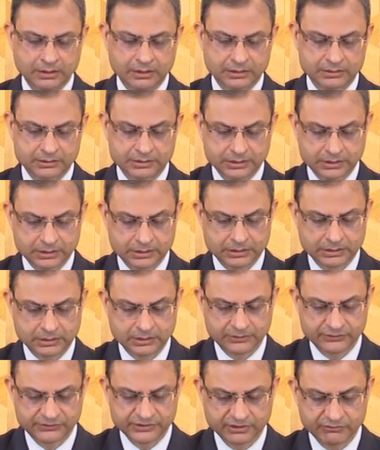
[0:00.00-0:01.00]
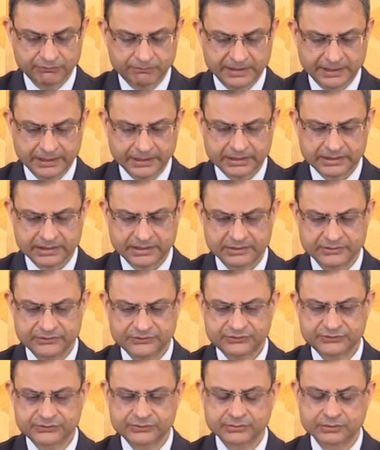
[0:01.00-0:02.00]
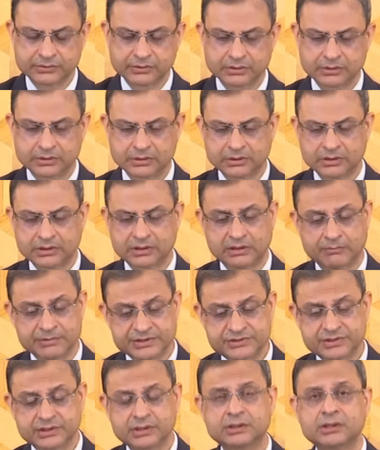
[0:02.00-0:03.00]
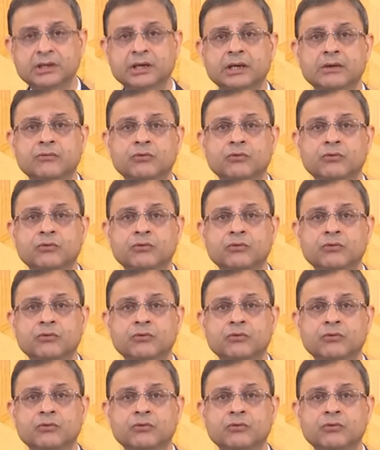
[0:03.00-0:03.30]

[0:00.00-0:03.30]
The Reserve Bank is committed. I